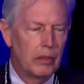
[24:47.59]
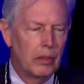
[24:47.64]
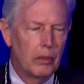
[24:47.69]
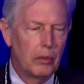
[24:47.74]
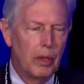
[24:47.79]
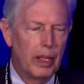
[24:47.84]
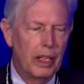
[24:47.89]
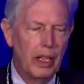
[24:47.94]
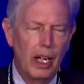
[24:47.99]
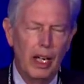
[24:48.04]

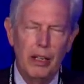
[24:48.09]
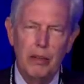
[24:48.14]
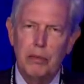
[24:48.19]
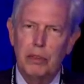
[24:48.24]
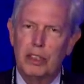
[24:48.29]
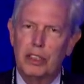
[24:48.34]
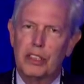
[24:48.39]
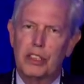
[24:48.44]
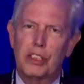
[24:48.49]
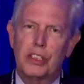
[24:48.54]
When I
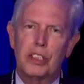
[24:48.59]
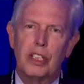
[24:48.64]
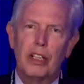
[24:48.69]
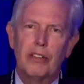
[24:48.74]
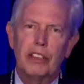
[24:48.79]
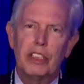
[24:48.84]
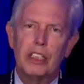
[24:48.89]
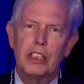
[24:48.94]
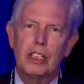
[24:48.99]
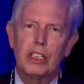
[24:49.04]
was
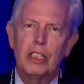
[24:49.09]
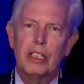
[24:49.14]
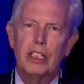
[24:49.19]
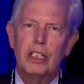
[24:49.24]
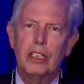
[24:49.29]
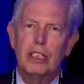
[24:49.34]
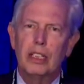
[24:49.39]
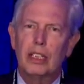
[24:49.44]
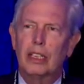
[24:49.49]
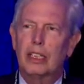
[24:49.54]

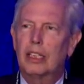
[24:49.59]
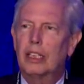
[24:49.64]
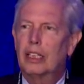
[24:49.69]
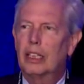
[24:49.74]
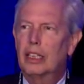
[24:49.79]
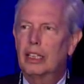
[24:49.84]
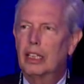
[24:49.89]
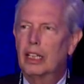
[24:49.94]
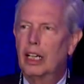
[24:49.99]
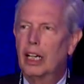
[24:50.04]
17,
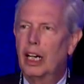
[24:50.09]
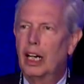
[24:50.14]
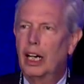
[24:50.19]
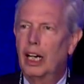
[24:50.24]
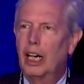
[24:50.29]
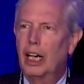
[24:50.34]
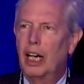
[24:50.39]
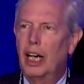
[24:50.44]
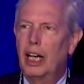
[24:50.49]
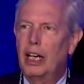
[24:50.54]

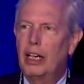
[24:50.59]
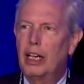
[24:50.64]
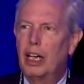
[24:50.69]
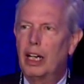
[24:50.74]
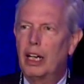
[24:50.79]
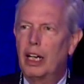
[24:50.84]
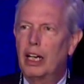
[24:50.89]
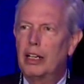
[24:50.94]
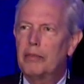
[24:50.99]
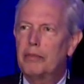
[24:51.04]
I,
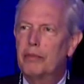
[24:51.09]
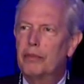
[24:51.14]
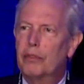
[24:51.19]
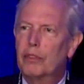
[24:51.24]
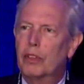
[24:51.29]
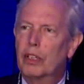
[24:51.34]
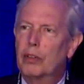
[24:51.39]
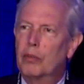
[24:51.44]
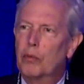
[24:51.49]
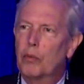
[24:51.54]
I
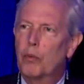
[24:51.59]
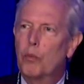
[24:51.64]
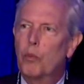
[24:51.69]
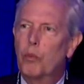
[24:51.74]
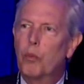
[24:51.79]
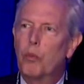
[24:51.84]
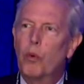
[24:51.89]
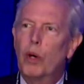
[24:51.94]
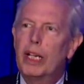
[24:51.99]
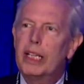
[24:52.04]

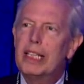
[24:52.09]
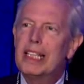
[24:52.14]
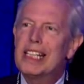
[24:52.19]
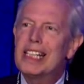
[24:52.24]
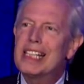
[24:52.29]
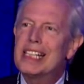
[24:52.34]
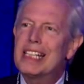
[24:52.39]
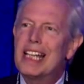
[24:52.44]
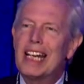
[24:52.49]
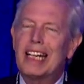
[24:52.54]
one
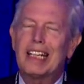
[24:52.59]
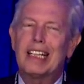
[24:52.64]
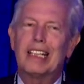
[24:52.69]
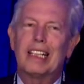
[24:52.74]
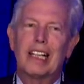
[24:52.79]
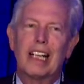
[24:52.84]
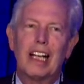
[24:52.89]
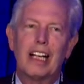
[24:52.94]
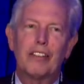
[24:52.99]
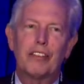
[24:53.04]

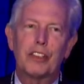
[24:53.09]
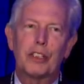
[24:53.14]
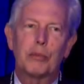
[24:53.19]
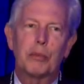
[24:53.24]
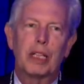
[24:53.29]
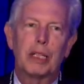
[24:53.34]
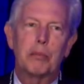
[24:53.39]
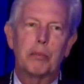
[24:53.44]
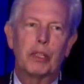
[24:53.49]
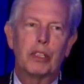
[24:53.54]
second after
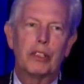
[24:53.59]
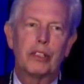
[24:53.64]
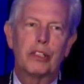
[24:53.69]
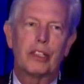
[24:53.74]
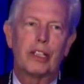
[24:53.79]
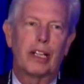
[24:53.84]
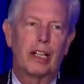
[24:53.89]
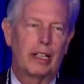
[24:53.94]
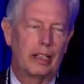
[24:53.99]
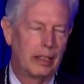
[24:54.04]
my
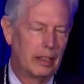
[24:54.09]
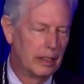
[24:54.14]
birthday,